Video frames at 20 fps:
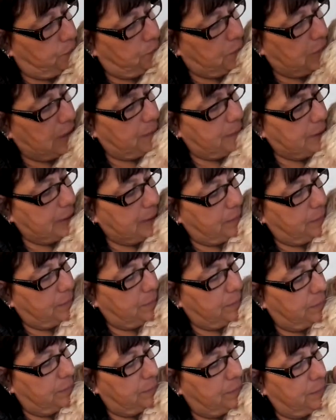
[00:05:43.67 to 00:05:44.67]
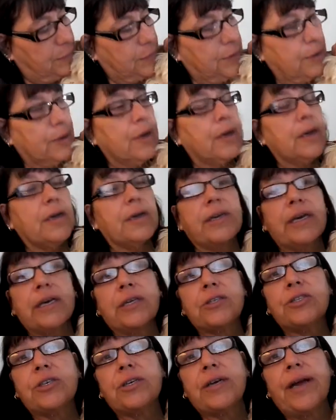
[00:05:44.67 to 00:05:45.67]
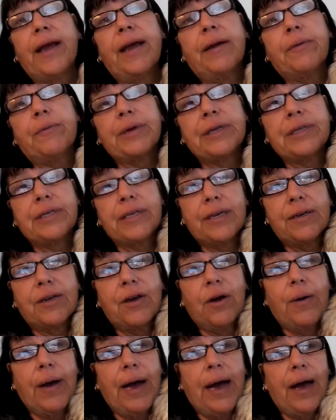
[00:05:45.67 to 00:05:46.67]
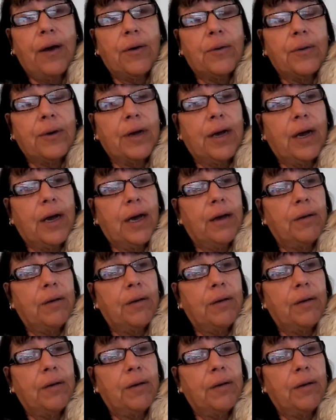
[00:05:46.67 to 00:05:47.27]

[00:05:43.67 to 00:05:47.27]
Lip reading: Maybe. Yesterday, we did go out,